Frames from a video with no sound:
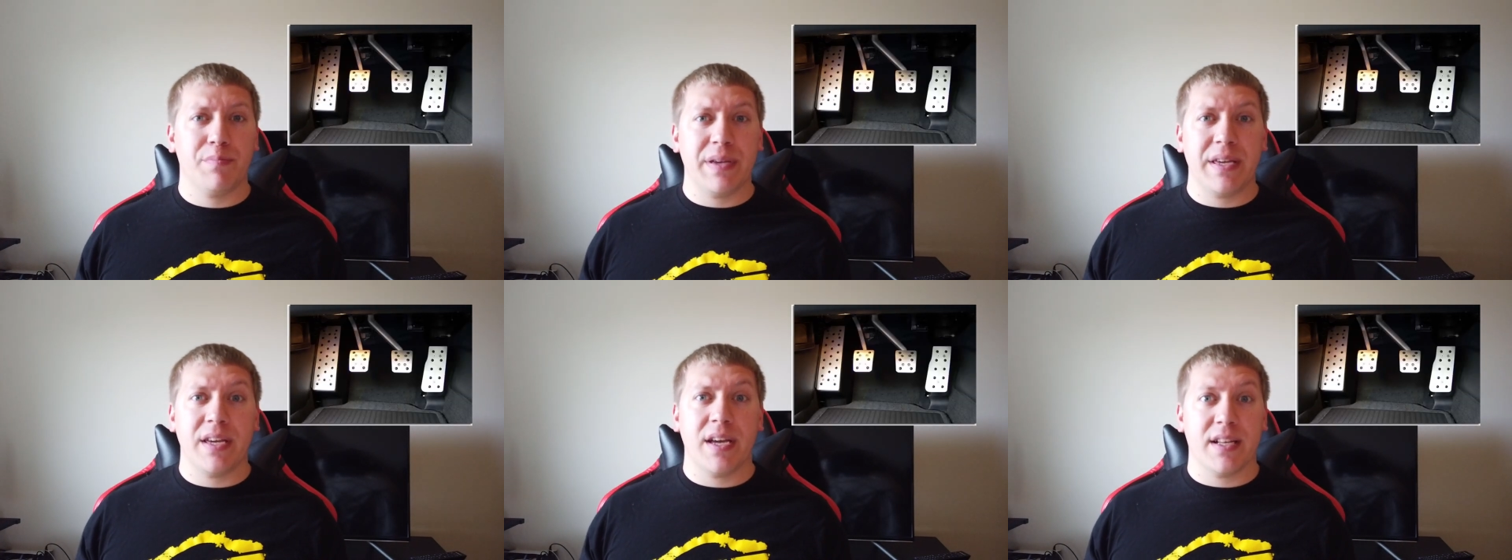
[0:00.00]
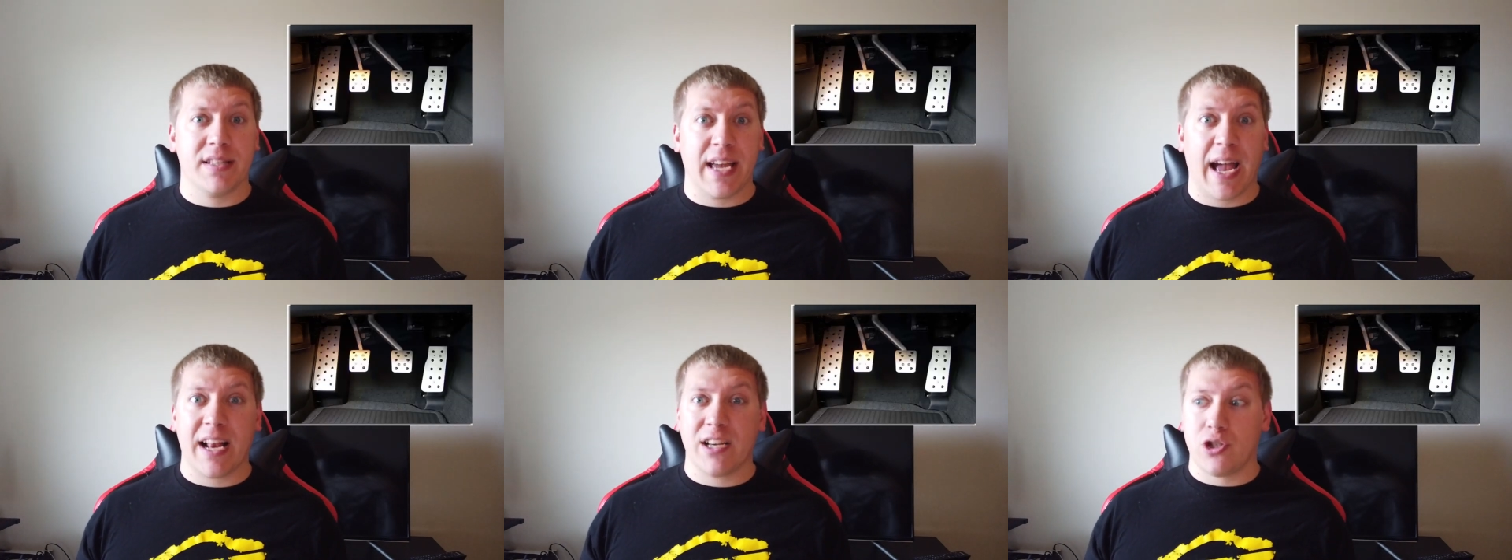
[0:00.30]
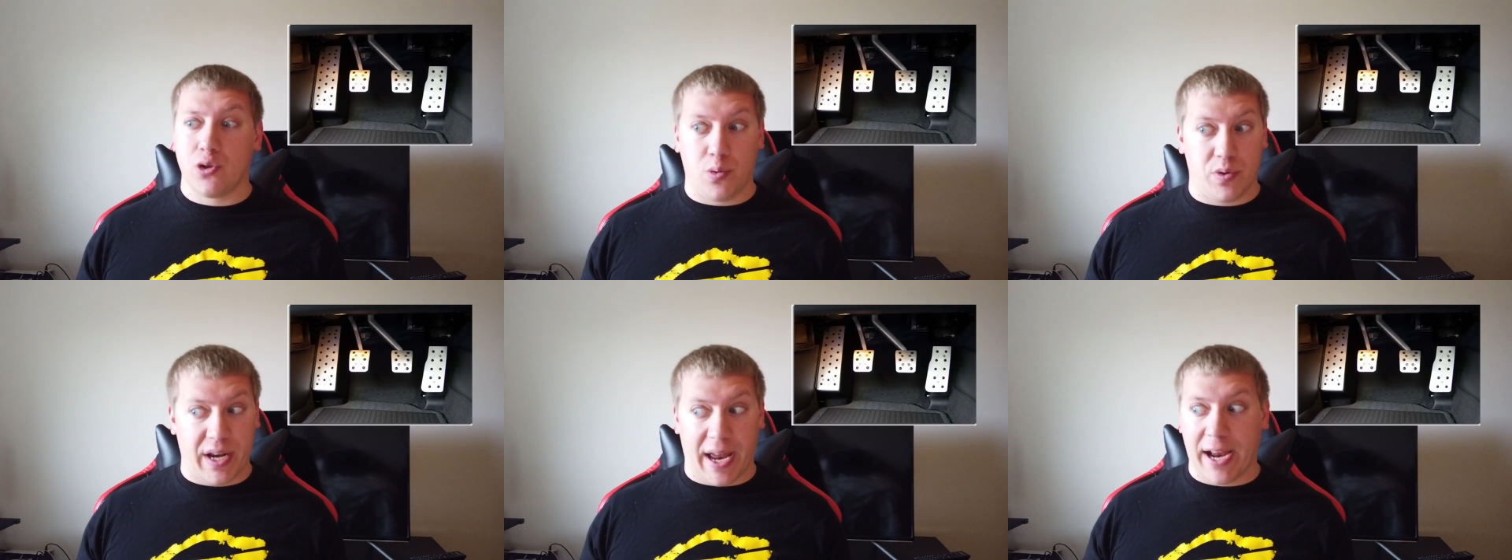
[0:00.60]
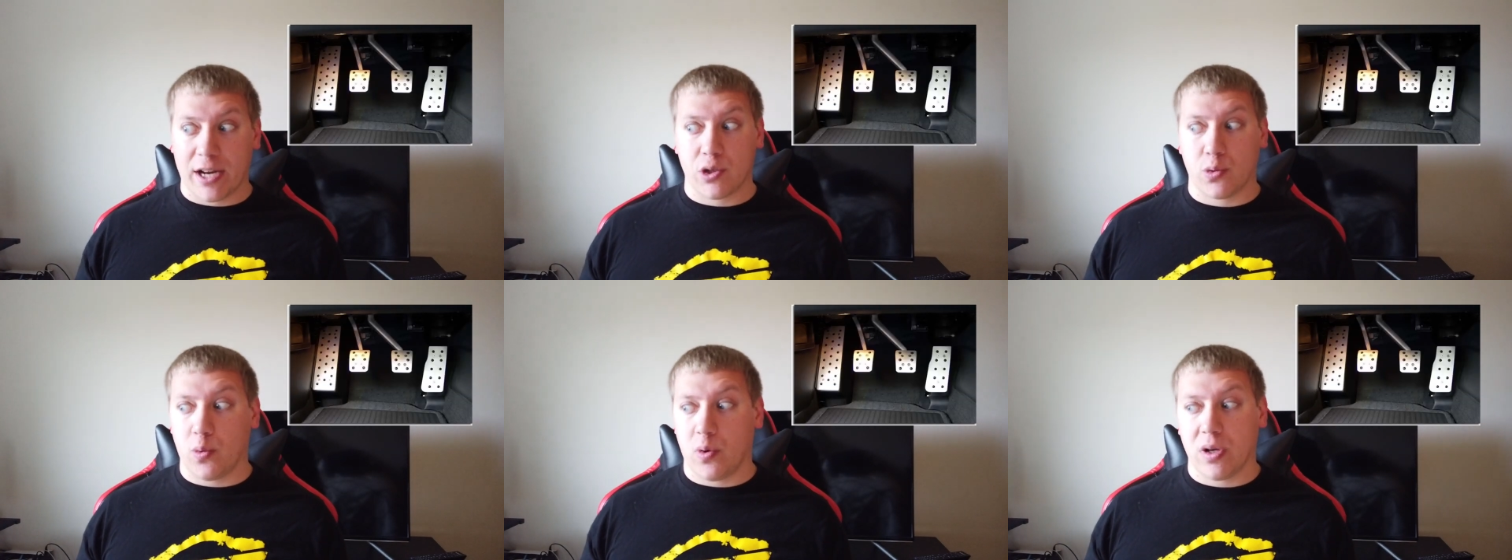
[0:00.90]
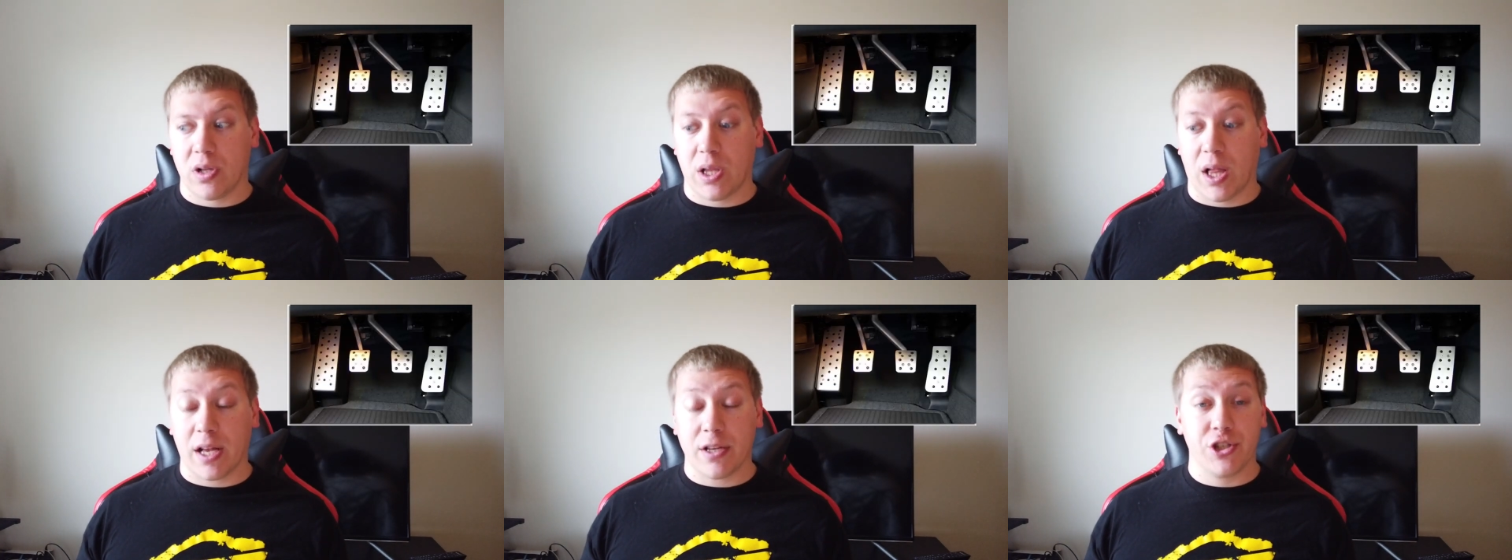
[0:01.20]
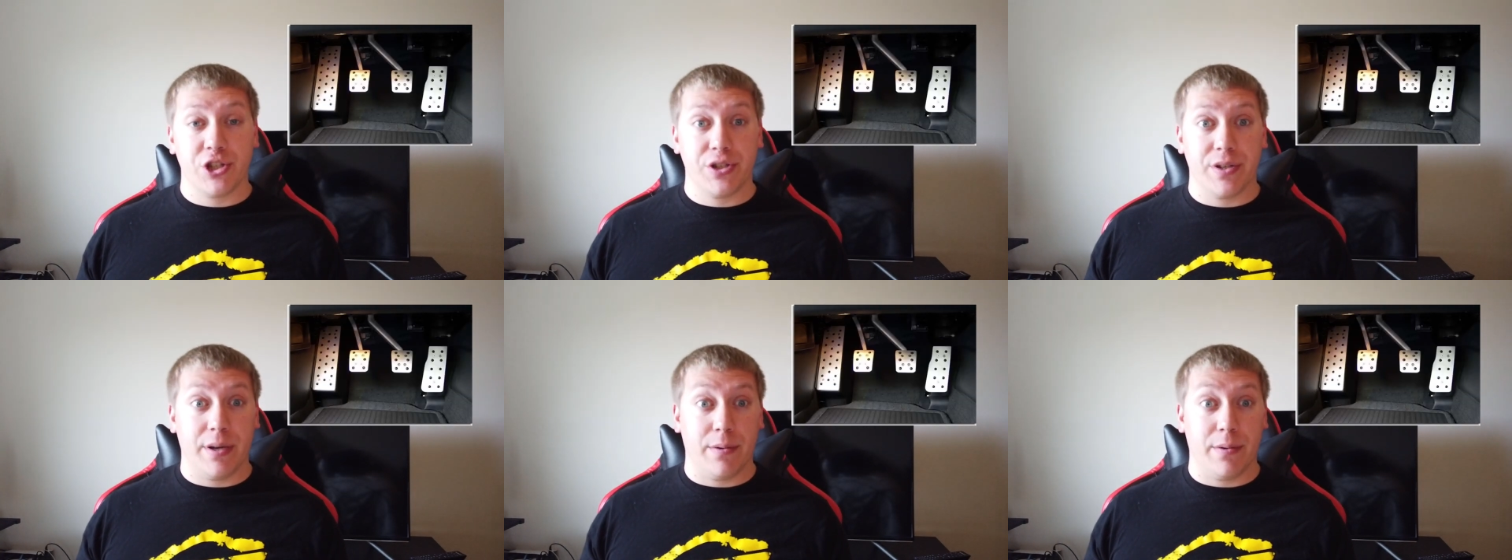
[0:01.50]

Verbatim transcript: be attached to an actual clutch.